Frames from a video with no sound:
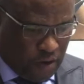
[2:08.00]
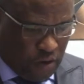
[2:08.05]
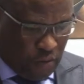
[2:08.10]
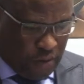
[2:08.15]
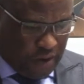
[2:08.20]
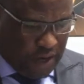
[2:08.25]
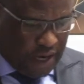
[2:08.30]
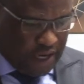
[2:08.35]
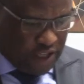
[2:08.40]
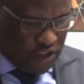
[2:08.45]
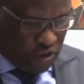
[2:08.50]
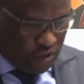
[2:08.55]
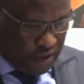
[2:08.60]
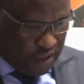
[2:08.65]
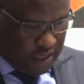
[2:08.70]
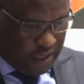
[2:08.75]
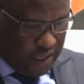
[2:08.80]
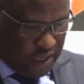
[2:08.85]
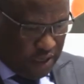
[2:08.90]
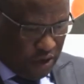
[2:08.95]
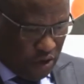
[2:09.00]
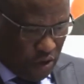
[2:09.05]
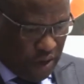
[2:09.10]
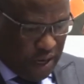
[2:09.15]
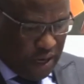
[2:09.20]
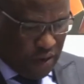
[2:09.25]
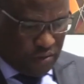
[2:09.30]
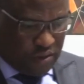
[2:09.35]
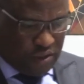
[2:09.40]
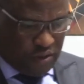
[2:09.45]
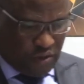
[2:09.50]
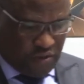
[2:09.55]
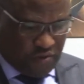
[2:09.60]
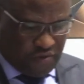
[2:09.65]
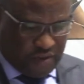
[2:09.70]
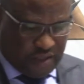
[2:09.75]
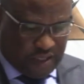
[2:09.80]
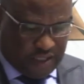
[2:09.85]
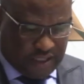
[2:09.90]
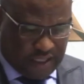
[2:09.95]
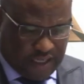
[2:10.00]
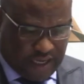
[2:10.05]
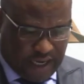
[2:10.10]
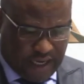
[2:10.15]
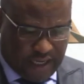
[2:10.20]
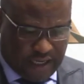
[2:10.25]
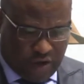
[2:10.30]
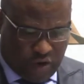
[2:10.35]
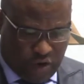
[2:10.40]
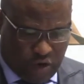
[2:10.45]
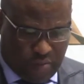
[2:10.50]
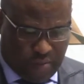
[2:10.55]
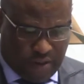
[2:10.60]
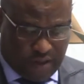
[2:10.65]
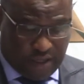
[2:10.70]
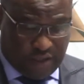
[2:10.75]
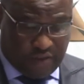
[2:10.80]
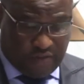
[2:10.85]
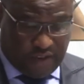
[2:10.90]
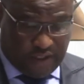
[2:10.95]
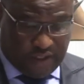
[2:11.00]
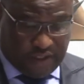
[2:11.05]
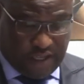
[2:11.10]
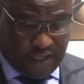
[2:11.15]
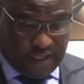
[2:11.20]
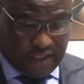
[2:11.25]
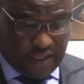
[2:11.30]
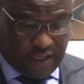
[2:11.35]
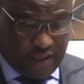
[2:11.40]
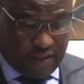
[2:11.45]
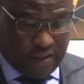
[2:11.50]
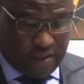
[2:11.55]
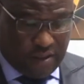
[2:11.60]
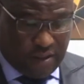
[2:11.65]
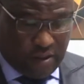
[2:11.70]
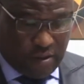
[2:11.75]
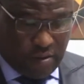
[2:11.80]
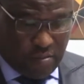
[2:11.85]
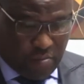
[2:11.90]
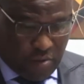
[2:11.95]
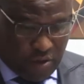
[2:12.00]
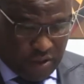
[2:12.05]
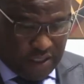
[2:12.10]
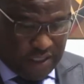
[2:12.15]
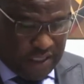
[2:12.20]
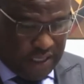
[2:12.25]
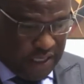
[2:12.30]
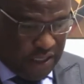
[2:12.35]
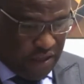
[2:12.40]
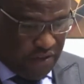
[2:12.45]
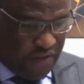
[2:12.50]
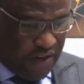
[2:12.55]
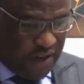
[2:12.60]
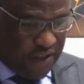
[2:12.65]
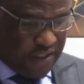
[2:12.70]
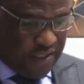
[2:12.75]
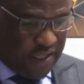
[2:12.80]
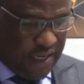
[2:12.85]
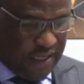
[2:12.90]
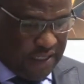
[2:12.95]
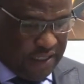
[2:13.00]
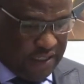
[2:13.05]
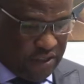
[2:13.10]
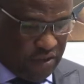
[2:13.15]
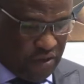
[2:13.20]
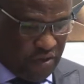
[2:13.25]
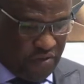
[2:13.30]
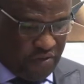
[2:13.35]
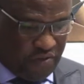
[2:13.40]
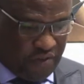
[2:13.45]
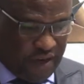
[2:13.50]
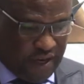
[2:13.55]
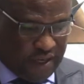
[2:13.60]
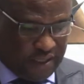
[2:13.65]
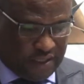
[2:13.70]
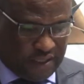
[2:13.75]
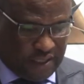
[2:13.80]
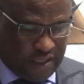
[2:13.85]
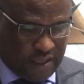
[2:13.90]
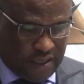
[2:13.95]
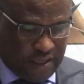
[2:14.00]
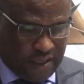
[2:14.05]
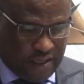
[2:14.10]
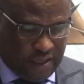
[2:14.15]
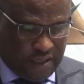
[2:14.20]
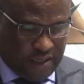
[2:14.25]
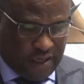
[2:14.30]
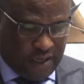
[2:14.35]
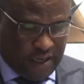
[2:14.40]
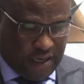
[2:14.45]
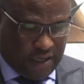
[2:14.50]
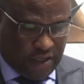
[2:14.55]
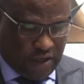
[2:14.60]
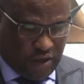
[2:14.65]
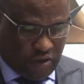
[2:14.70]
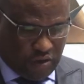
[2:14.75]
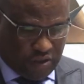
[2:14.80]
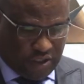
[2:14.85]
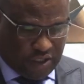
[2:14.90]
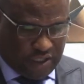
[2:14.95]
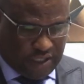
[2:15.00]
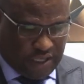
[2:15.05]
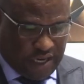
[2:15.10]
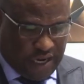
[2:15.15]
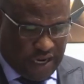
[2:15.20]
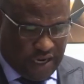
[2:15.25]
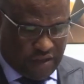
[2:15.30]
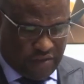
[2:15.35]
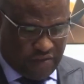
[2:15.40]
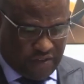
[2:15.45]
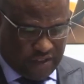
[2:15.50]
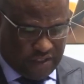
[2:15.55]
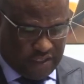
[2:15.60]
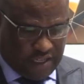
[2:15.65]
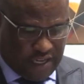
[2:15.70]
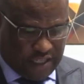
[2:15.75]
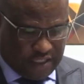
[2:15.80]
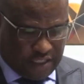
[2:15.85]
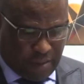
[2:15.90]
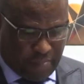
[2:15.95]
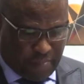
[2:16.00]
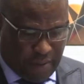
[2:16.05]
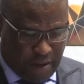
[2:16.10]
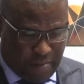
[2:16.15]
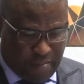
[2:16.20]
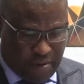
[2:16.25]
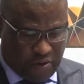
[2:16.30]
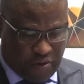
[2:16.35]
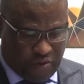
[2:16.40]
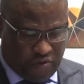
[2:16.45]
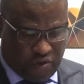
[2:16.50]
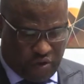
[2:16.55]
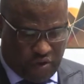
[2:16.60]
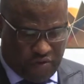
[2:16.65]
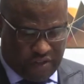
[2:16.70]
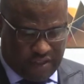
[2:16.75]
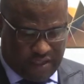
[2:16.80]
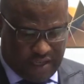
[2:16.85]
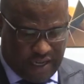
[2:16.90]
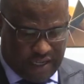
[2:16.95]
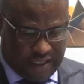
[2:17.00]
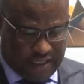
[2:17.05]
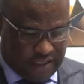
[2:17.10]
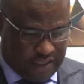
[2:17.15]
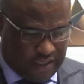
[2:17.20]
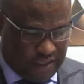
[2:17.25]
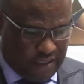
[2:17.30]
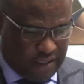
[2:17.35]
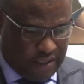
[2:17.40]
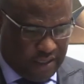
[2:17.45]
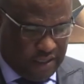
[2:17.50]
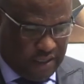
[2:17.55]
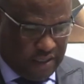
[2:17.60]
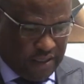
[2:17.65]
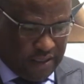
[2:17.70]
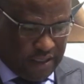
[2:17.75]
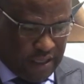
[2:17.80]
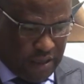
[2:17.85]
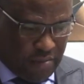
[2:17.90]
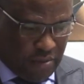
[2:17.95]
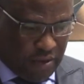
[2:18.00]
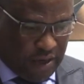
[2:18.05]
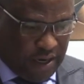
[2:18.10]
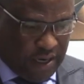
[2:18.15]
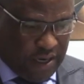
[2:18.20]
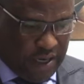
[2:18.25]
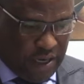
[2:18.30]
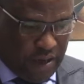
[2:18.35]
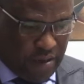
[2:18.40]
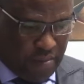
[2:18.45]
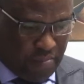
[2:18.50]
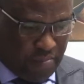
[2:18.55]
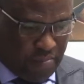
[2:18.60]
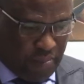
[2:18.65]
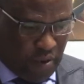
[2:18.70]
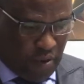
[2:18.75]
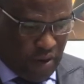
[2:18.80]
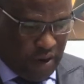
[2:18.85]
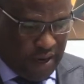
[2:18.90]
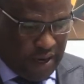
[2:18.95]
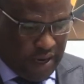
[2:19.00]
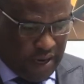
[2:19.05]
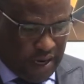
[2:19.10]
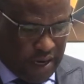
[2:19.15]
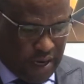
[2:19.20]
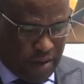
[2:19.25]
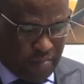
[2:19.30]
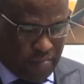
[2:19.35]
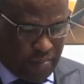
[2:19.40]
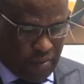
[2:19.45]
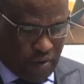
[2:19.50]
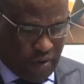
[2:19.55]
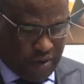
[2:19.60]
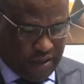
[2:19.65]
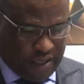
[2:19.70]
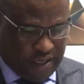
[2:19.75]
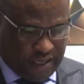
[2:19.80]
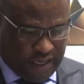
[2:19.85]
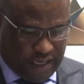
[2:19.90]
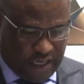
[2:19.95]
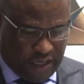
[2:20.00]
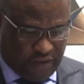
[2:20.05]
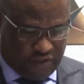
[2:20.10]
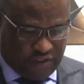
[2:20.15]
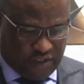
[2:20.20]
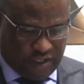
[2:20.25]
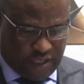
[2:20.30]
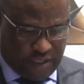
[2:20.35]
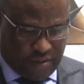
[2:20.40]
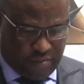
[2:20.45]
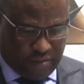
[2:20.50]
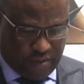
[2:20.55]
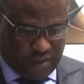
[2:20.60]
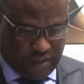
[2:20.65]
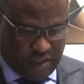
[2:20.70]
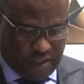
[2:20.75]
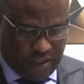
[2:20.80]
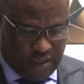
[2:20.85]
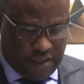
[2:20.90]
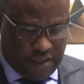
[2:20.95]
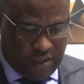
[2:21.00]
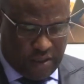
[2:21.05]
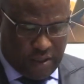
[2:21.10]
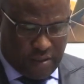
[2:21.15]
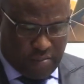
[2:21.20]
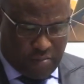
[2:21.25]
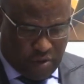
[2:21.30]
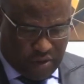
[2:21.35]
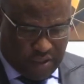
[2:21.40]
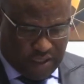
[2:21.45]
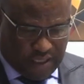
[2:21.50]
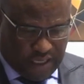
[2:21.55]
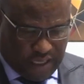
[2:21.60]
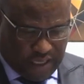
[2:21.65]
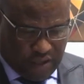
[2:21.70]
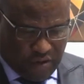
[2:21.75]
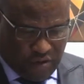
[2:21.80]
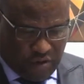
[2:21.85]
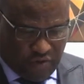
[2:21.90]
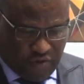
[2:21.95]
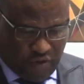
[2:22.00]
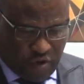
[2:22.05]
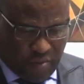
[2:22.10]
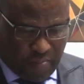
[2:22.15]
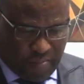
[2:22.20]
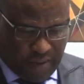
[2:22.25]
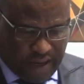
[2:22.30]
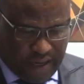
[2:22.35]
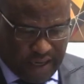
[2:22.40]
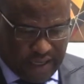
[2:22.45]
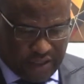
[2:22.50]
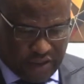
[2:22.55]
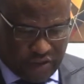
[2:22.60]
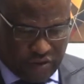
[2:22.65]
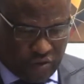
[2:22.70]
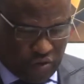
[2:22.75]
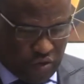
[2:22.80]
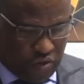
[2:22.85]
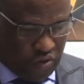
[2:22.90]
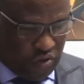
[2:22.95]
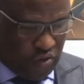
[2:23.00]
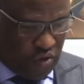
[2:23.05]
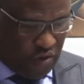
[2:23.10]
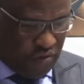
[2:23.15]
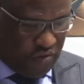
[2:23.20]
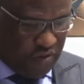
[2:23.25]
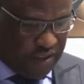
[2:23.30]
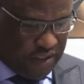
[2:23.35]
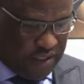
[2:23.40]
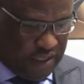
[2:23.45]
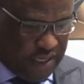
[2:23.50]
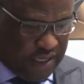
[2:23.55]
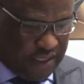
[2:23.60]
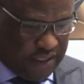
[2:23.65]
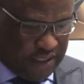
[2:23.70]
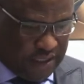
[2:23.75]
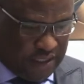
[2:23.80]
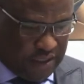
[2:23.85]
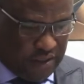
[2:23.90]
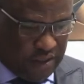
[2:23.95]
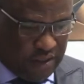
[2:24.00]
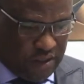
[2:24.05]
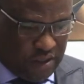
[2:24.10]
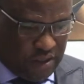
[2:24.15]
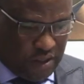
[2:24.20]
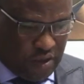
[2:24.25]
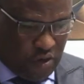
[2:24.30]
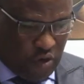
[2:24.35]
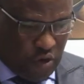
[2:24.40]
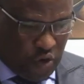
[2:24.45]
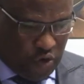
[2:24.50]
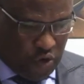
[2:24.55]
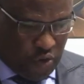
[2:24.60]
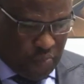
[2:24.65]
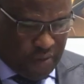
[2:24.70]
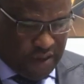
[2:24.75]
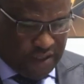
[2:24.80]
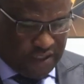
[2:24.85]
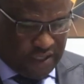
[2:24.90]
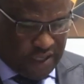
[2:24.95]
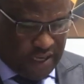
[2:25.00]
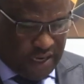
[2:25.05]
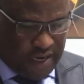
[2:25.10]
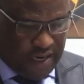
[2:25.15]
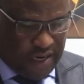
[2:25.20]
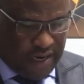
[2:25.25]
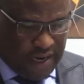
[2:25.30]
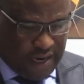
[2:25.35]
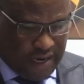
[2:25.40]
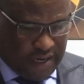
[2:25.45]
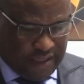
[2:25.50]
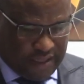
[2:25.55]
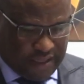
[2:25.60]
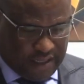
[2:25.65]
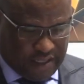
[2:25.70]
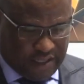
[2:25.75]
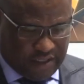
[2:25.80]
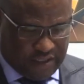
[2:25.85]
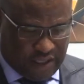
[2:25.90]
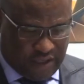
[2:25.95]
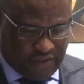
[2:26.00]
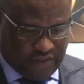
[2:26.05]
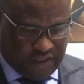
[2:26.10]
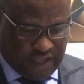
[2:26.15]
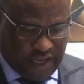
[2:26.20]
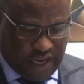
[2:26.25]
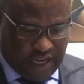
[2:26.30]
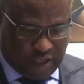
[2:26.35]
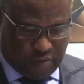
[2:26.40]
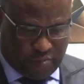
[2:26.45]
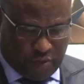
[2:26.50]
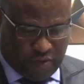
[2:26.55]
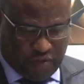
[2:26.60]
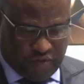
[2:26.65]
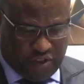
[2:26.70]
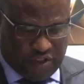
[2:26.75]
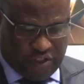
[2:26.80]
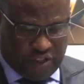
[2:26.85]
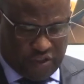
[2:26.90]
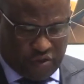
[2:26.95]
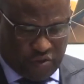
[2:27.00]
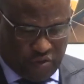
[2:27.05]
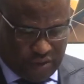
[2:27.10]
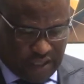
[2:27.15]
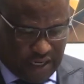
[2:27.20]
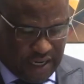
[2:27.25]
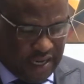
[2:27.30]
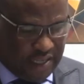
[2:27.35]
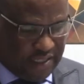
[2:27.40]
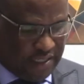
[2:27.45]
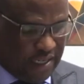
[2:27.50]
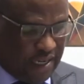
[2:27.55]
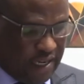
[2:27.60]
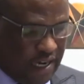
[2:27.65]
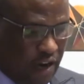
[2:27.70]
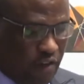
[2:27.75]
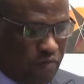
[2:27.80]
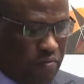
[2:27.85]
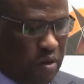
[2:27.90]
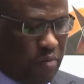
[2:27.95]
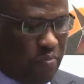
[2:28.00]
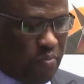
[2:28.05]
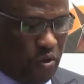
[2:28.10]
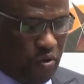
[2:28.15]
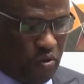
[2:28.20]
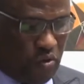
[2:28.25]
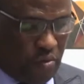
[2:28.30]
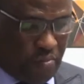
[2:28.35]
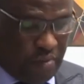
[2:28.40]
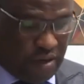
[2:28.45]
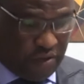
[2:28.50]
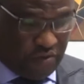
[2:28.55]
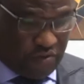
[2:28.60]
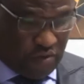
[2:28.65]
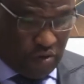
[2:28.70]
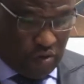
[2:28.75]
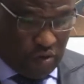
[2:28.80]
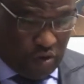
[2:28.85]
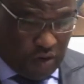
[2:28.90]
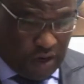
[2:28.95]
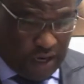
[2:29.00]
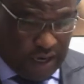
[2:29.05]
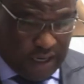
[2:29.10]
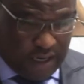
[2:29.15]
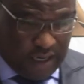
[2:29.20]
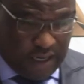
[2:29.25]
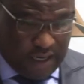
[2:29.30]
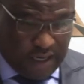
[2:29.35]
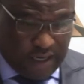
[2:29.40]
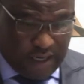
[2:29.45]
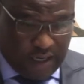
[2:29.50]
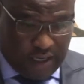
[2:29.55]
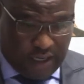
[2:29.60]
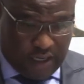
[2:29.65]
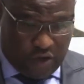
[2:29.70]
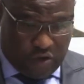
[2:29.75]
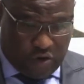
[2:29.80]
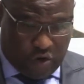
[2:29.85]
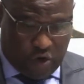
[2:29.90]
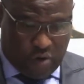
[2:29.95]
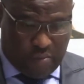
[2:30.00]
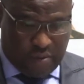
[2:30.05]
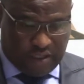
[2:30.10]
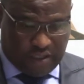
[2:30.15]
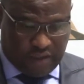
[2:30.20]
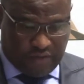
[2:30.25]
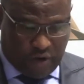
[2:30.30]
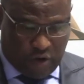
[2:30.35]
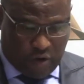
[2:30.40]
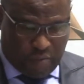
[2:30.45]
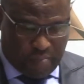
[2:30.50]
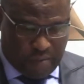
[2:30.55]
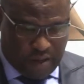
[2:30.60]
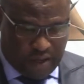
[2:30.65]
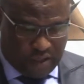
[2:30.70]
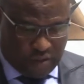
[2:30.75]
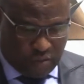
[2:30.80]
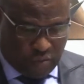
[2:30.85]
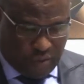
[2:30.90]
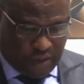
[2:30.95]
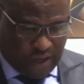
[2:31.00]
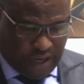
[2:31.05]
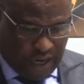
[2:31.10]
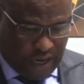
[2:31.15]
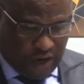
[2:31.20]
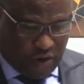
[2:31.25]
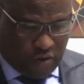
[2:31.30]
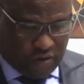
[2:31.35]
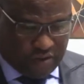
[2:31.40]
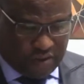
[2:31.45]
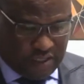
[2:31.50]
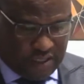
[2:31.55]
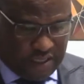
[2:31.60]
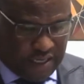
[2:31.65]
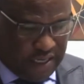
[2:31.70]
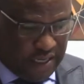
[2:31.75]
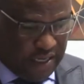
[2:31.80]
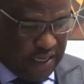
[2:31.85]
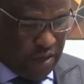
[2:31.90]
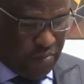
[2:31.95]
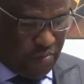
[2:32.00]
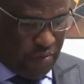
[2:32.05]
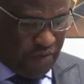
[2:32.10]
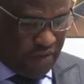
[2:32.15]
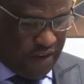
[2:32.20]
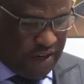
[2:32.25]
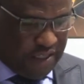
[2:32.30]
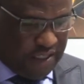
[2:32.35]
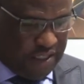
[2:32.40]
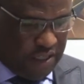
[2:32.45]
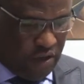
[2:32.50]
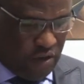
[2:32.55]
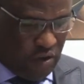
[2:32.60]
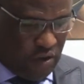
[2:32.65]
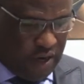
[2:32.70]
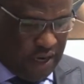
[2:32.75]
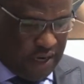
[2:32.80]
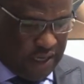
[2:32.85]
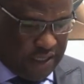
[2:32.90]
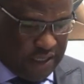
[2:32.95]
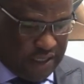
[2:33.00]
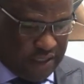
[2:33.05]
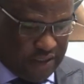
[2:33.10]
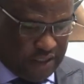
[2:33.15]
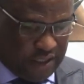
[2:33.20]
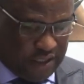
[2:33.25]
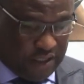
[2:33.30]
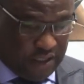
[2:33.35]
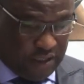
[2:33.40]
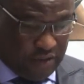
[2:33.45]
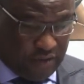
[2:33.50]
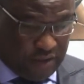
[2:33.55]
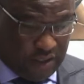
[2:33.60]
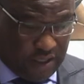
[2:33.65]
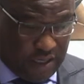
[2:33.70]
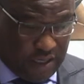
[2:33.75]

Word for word: We are ensuring the rollout of critical economic infrastructure, monitoring functionality of freight and logistical infrastructure, payment of COVID-19, temporary employer-employee relief schemes, the monitoring of compliance on COVID-19, Occupational Health and Safety Act provisions utilizing government procurement for local economic development. We are considering and providing local incentives